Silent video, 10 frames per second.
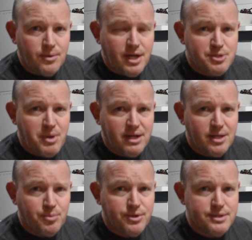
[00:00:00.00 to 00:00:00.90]
catch back
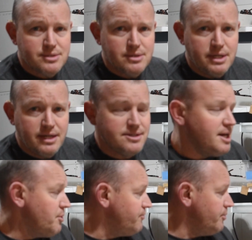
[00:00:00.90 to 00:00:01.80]
up with us the next
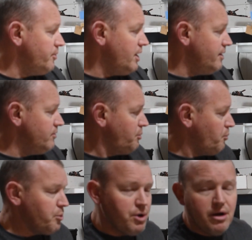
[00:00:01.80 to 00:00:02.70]
time. Hopefully we'll have a little
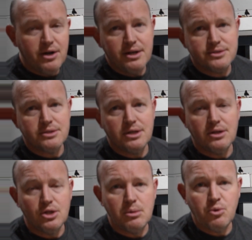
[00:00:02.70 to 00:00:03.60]
more progress and a
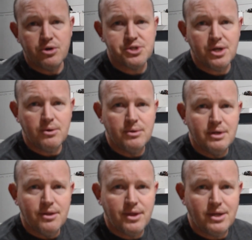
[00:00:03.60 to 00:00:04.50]
little bit more to show.
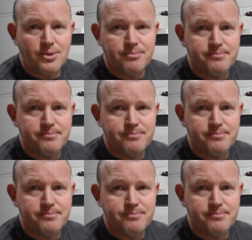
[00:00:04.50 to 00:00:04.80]
Thank you.